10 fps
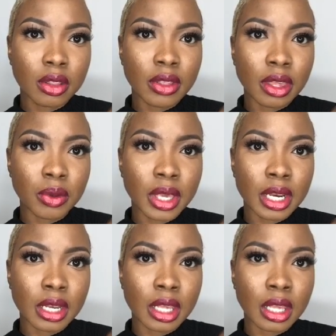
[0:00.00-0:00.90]
Thank you,
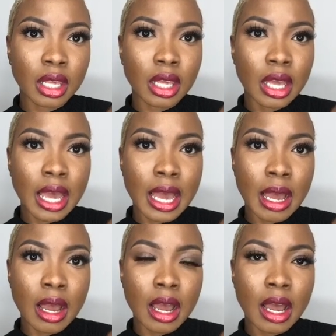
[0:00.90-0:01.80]
Kennedy.
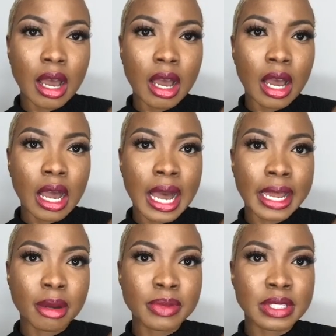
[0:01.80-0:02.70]

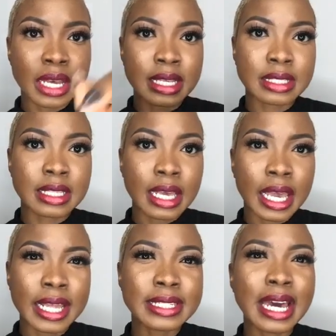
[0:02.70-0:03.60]
Adam says,
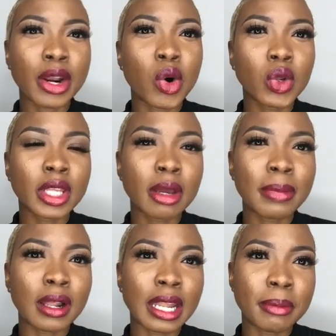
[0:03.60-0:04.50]
it's not only
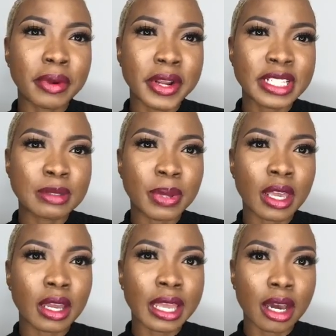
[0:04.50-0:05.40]
about Liberians
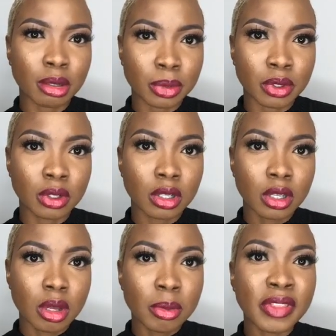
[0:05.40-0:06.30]
being accountable,
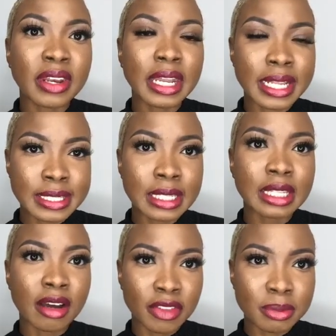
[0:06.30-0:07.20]
but they need to
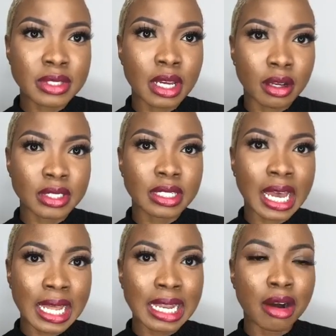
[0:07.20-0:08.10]
love themselves and
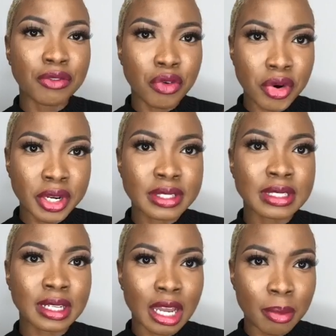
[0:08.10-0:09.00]
not allow foreigners
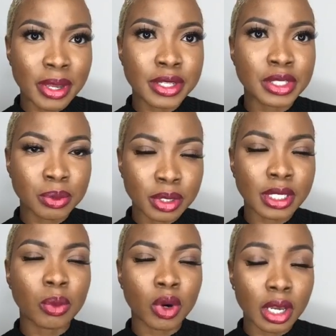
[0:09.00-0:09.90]
to come and do what
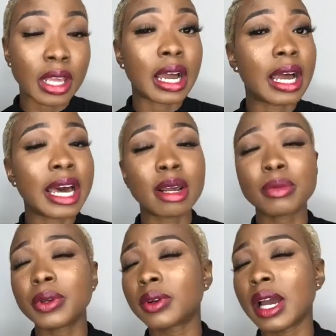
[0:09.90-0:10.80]
they want. Adam,
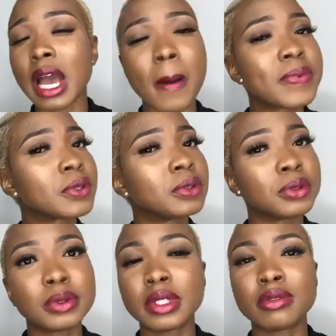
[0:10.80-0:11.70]
you're
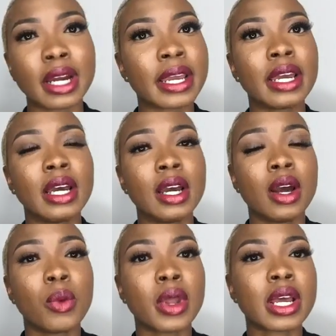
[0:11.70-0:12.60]
absolutely right.
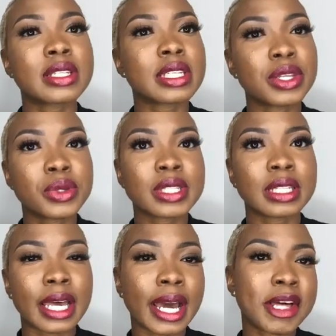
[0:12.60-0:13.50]
We continue to
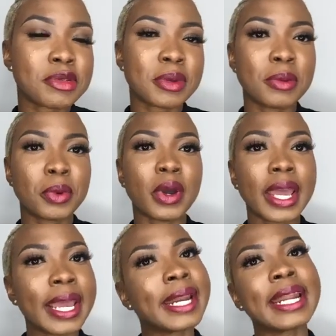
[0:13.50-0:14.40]
let other people
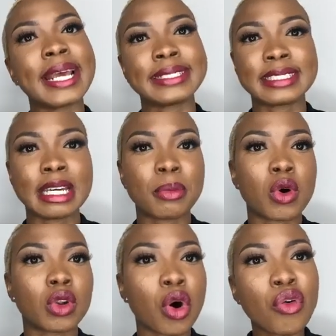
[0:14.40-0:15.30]
in and step
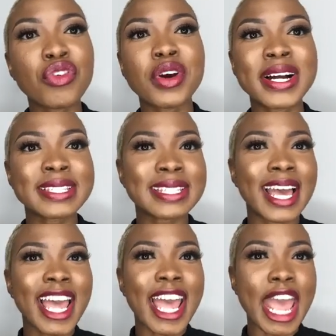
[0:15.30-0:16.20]
all over us
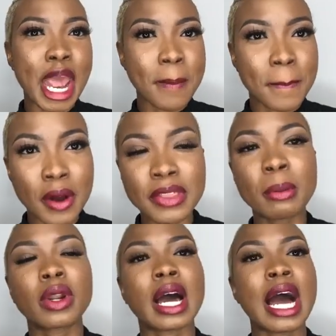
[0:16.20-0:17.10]
and put them
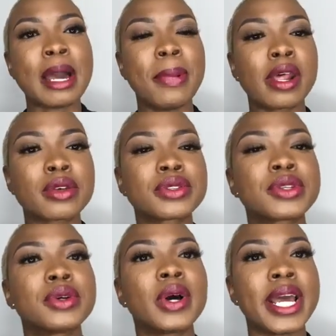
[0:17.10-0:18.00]
on a high
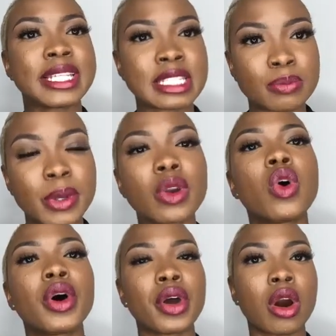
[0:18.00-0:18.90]
pedestal and spit
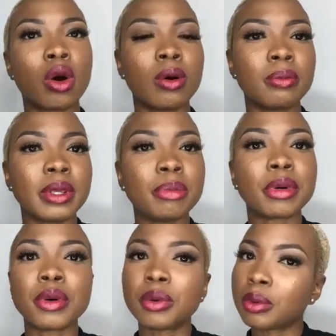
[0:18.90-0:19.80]
on our own
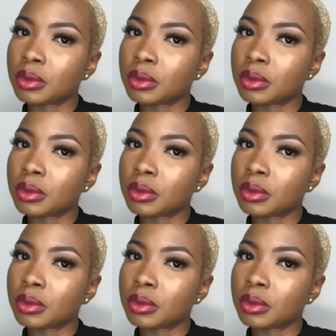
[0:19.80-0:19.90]
people.